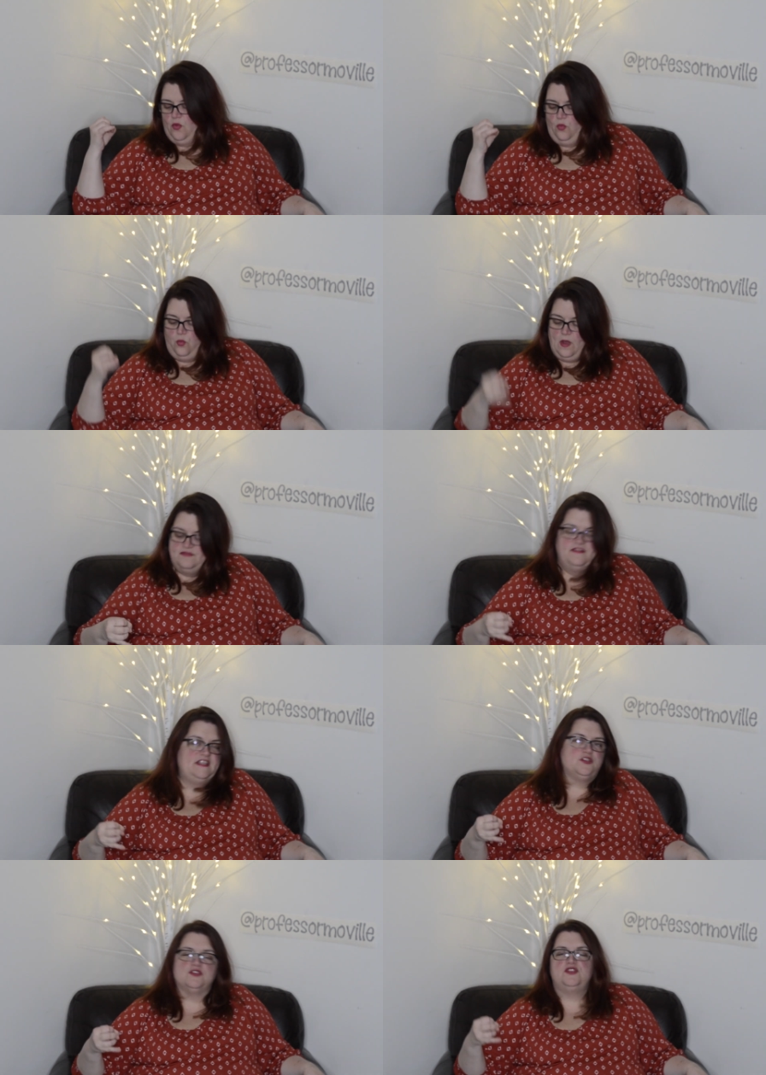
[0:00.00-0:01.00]
what
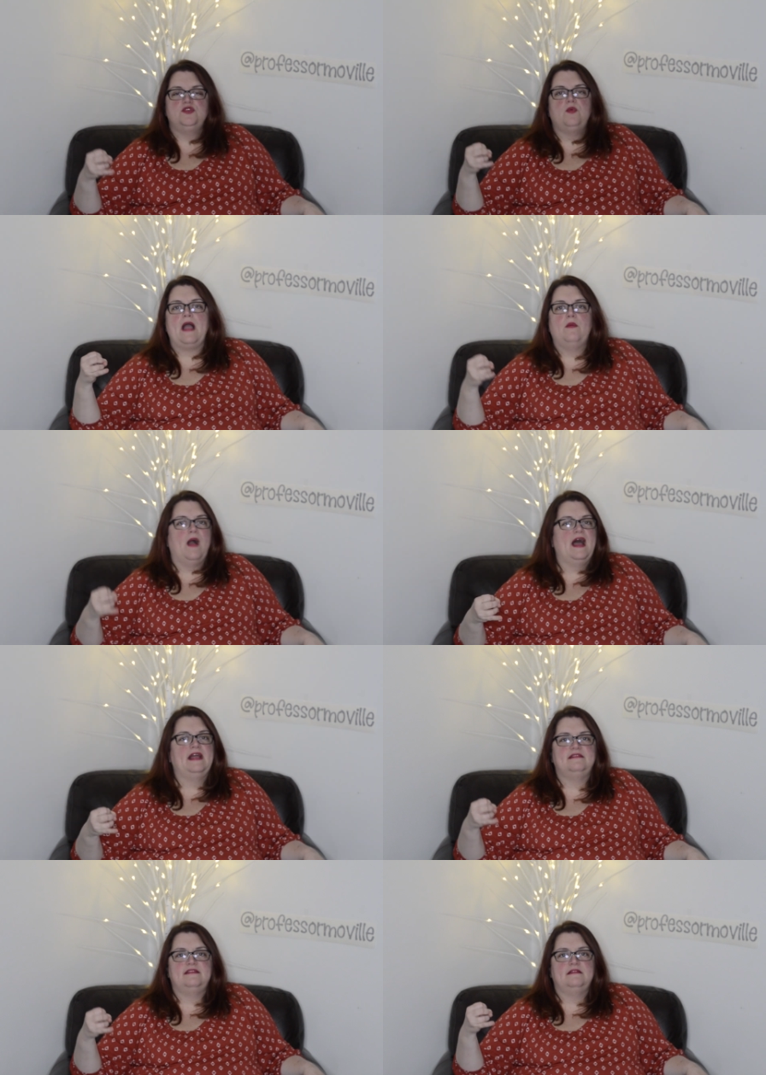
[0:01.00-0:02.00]
features do I
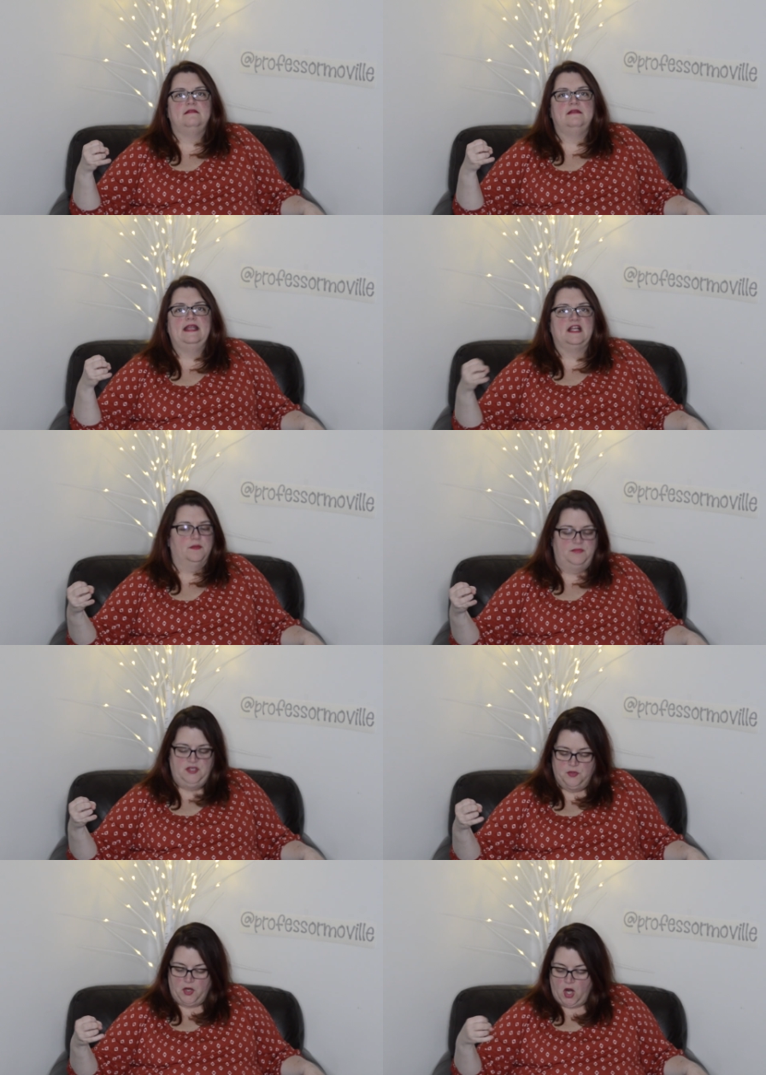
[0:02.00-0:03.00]
want in a
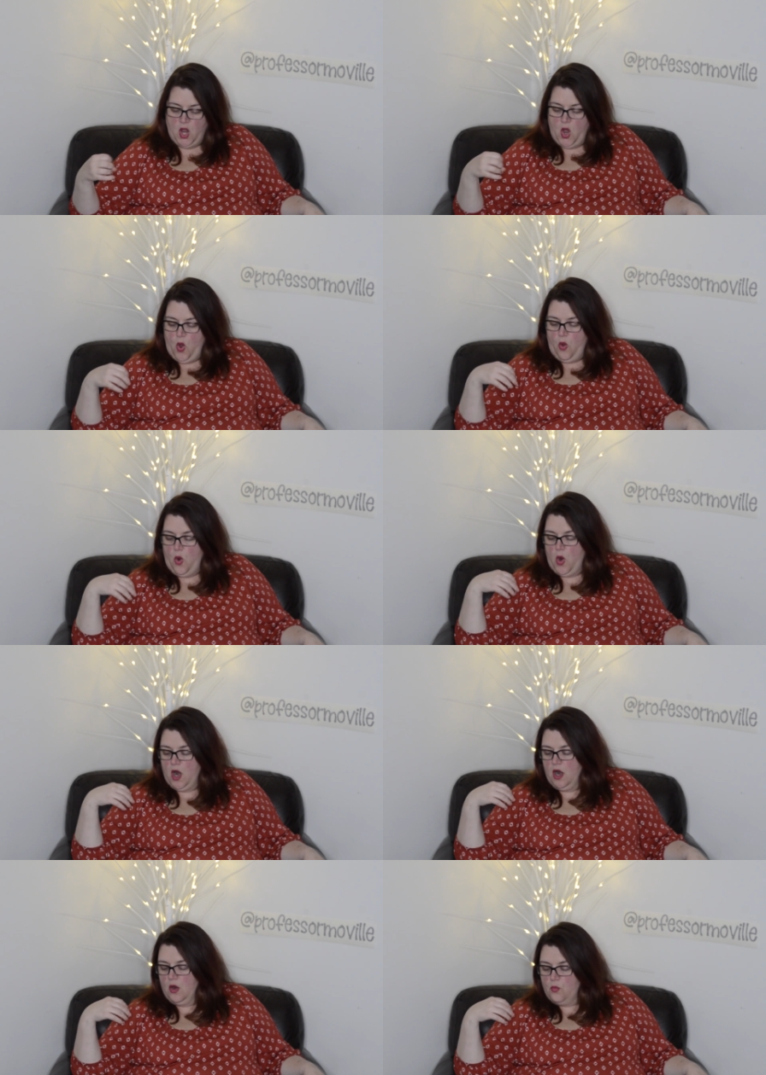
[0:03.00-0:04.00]
computer?
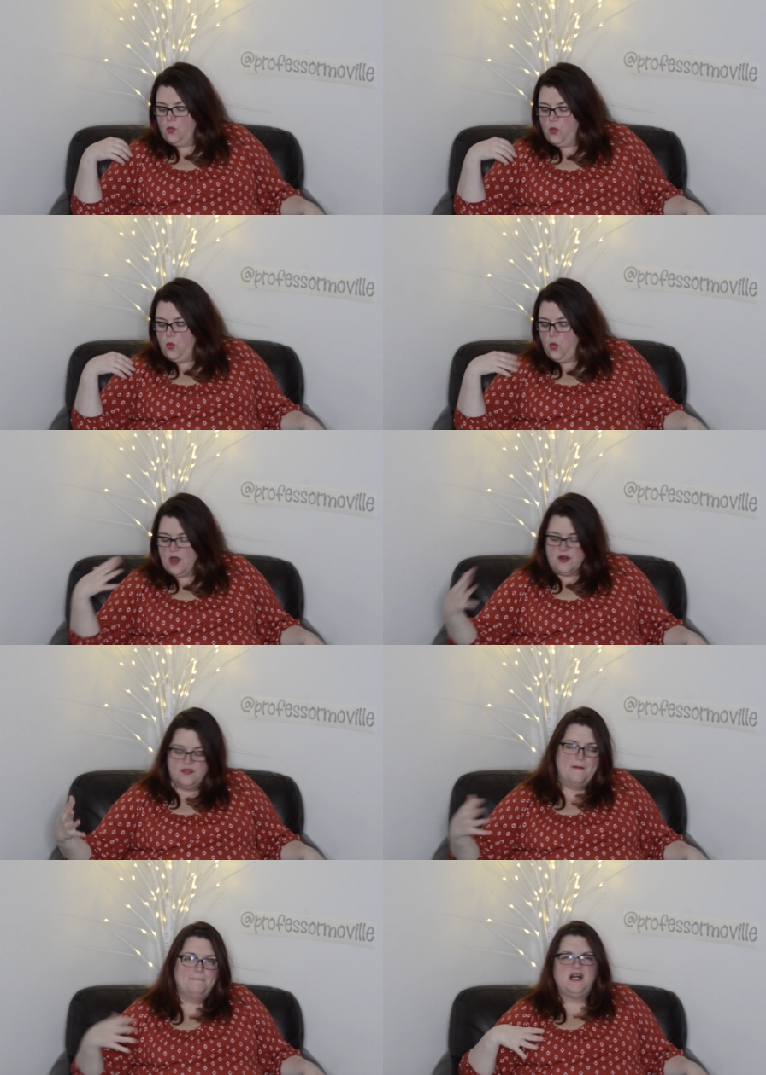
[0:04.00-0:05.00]
Or what are
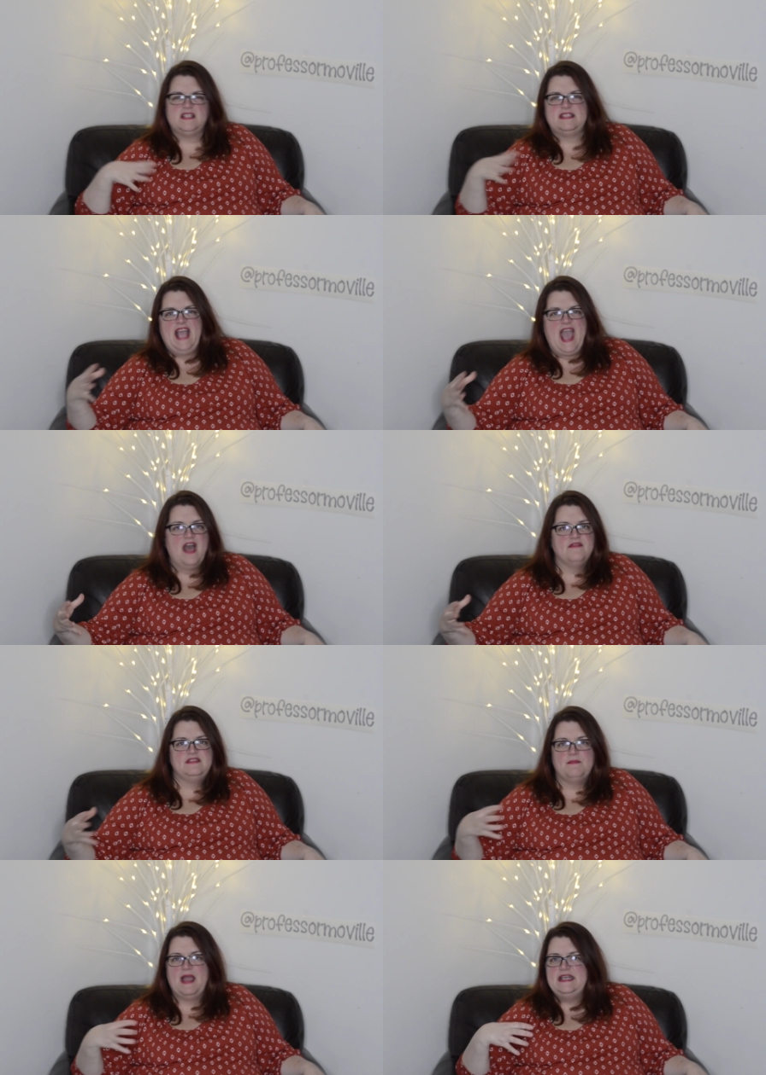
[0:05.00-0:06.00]
the must-haves
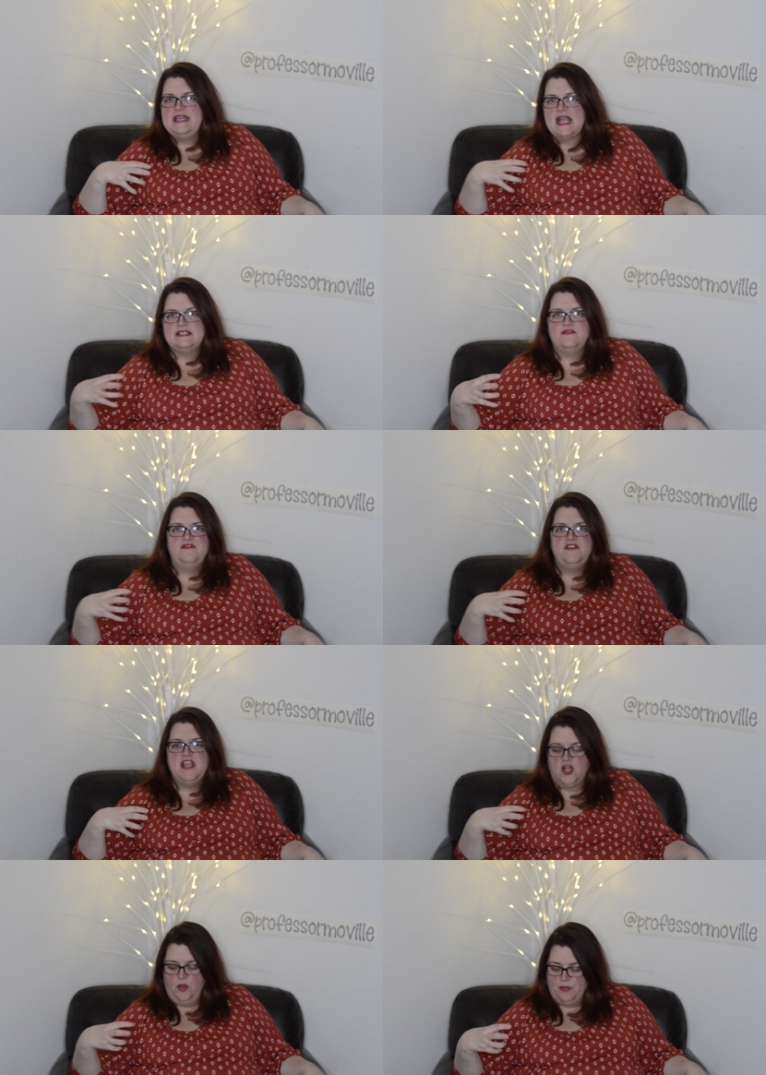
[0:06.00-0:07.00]
in my next
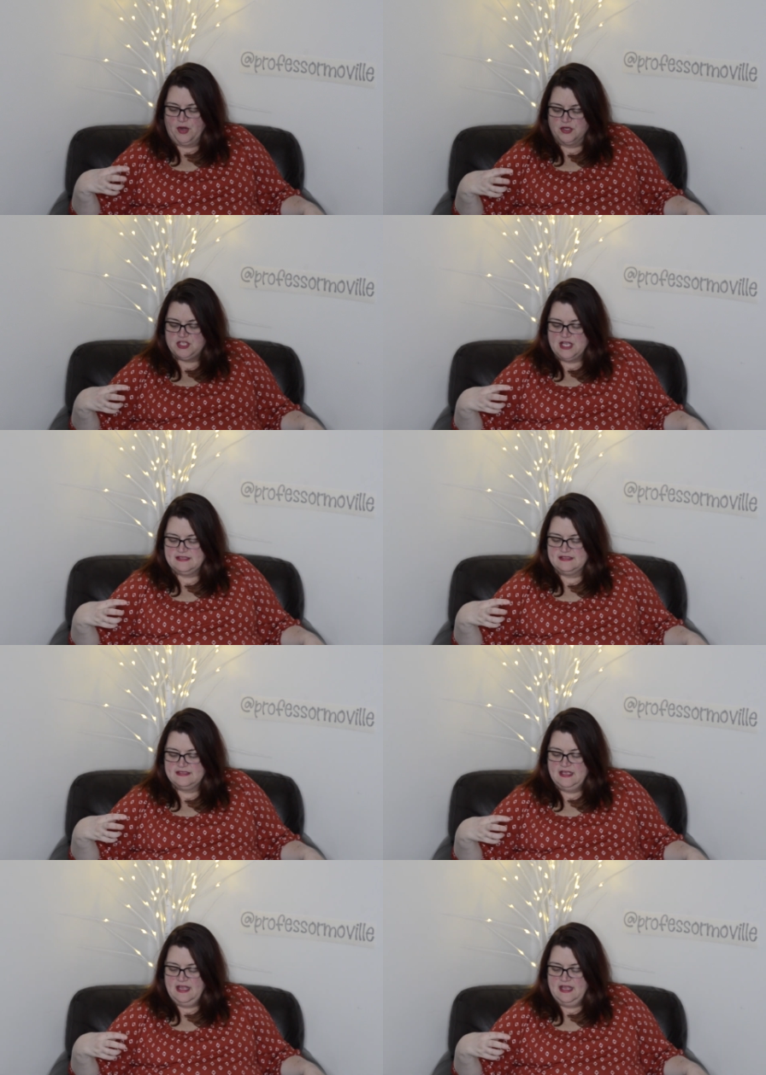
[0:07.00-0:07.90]
vehicle purchase?